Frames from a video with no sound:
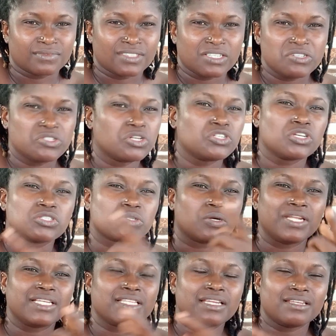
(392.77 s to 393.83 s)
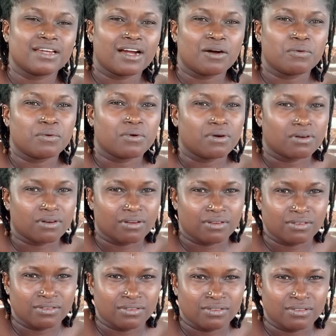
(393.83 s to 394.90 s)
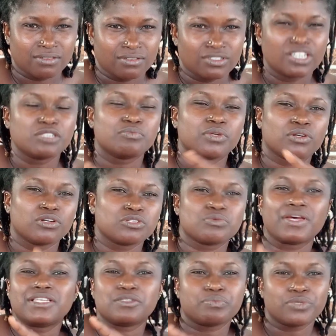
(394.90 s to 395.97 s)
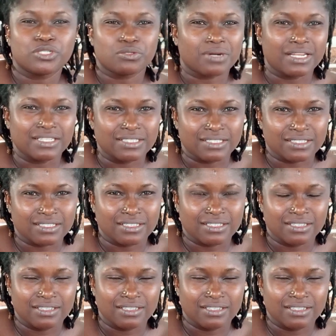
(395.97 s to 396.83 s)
You don't just collect anyhow work just because you are a spiritualist.